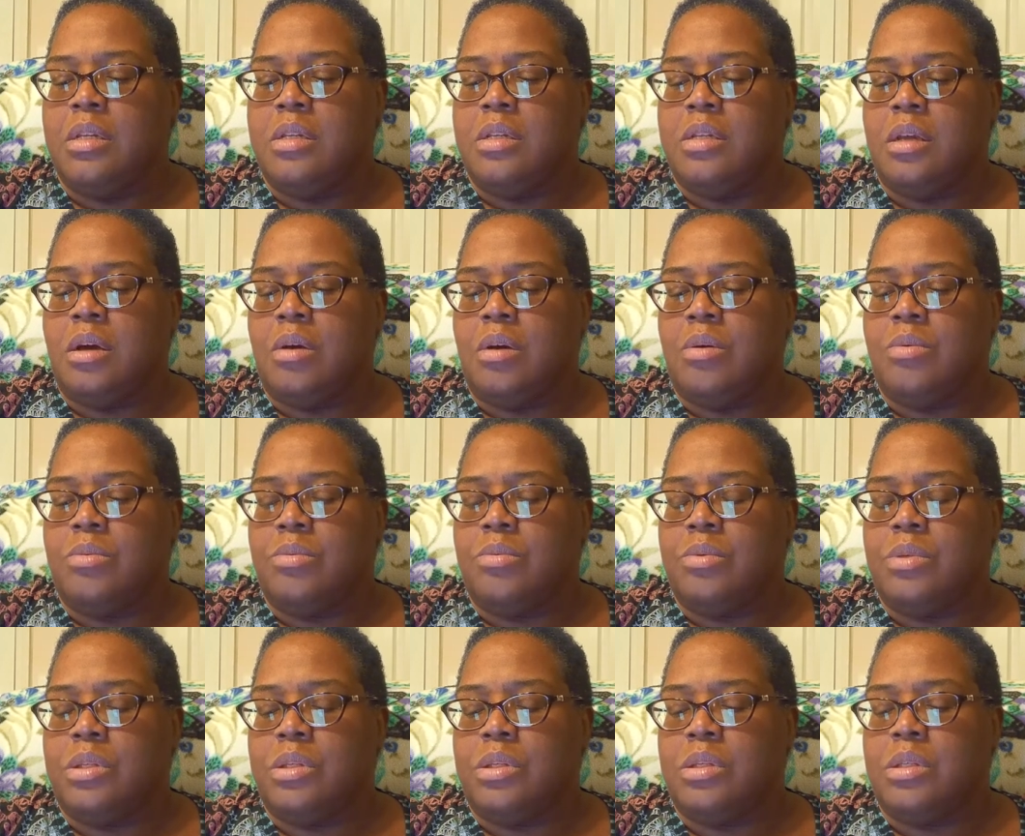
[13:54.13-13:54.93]

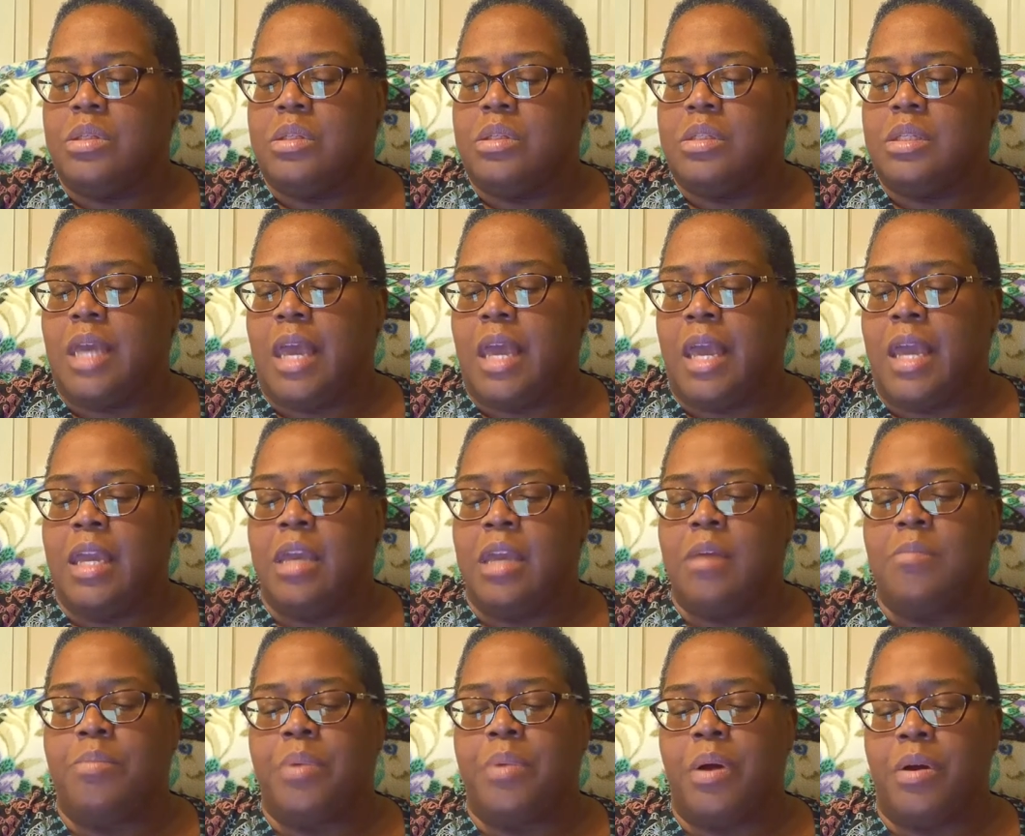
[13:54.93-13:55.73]
Don't take
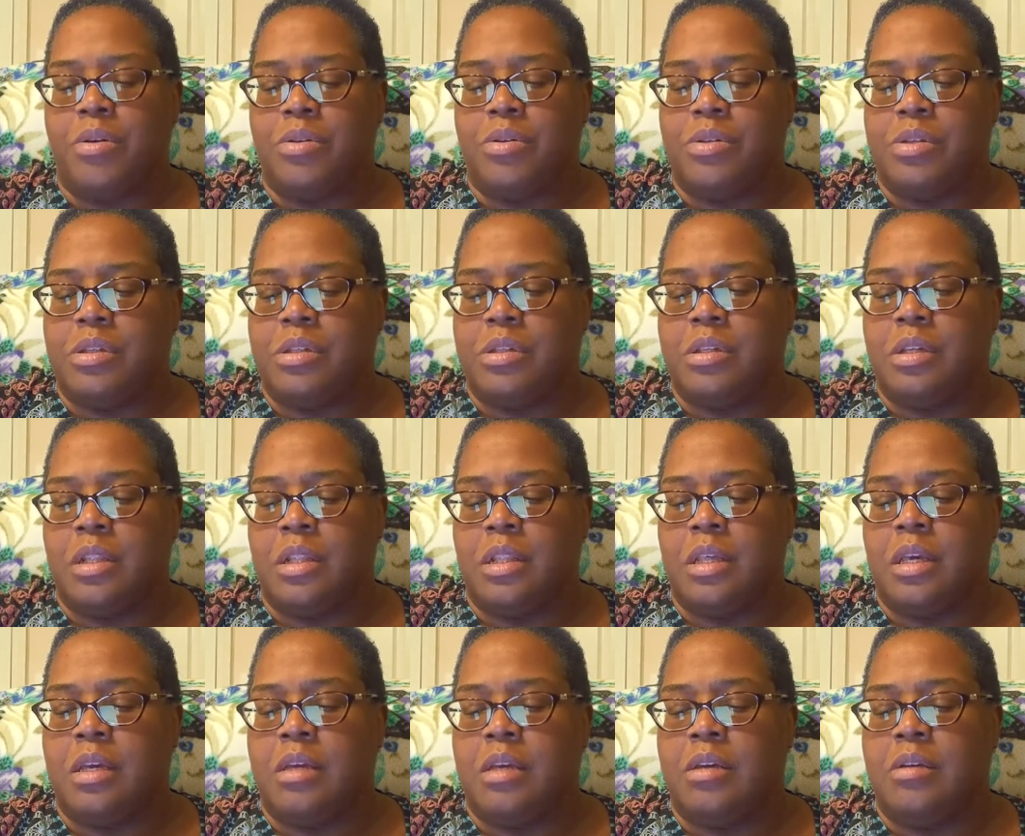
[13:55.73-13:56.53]
it
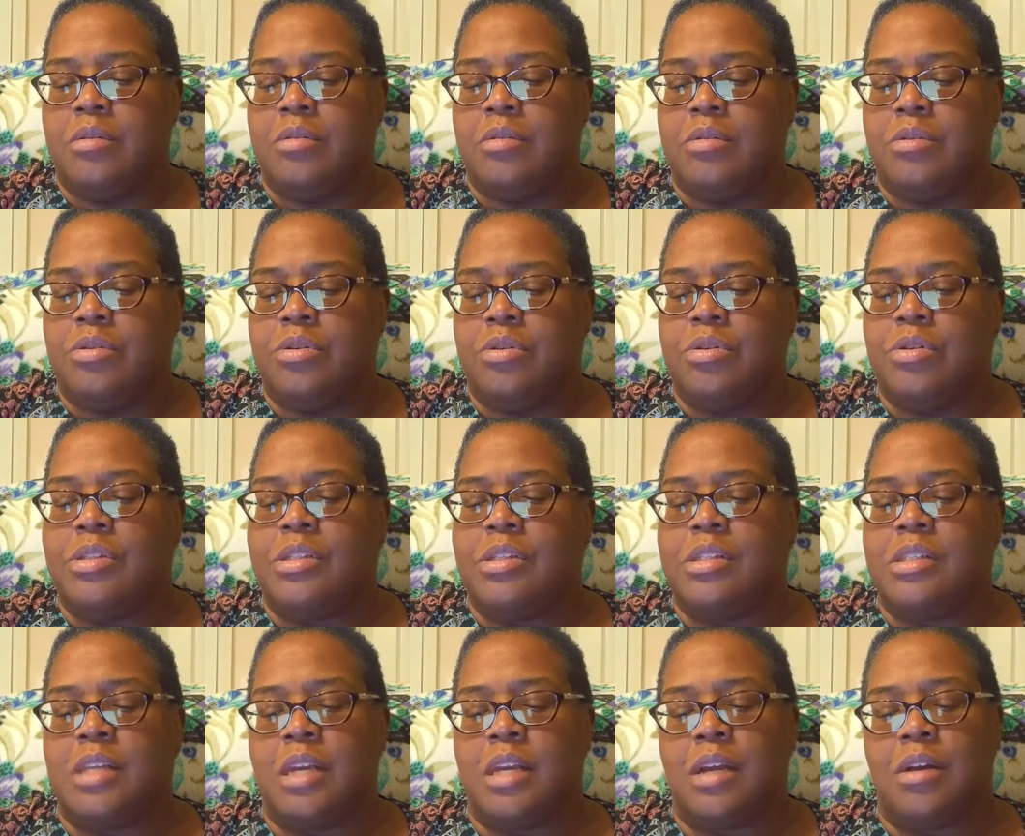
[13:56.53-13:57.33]
personally. You're
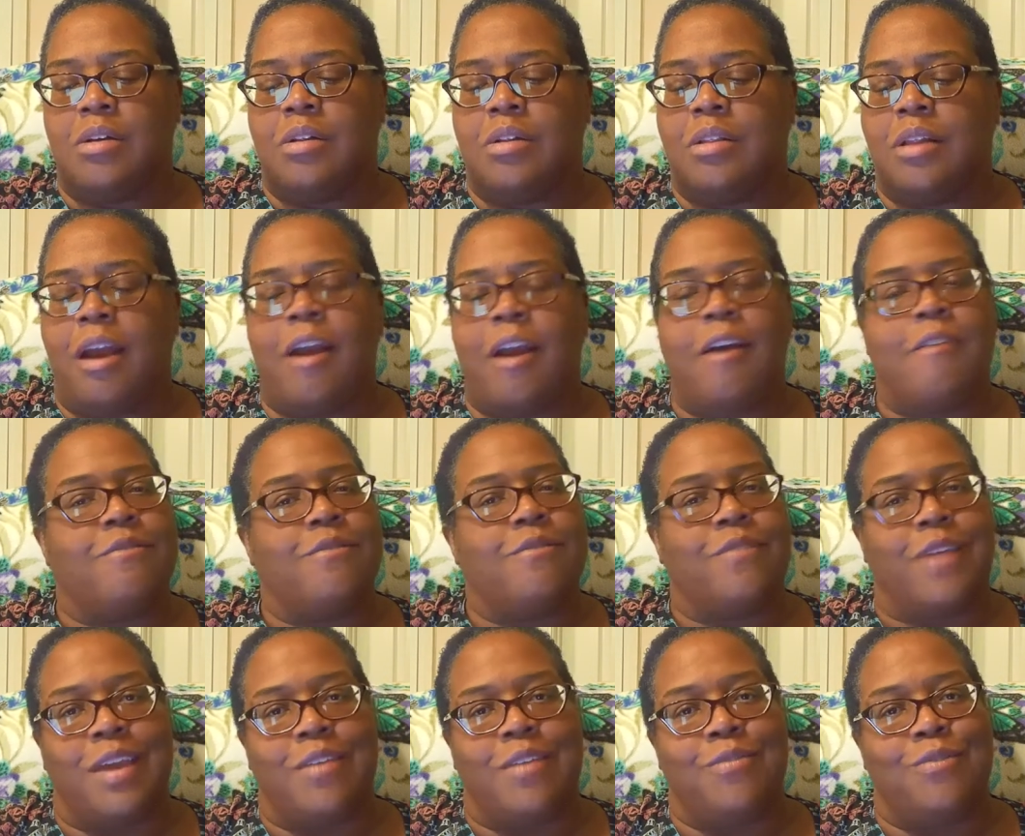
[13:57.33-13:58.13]
still our
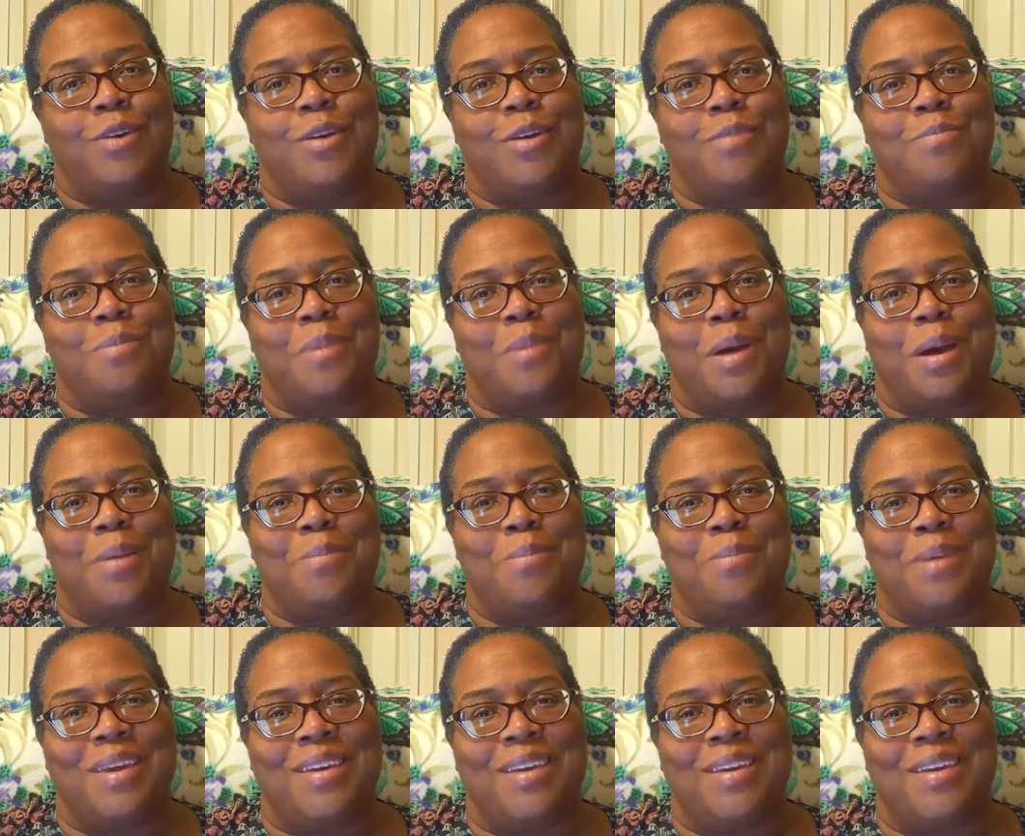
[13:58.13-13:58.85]
favorite mommy.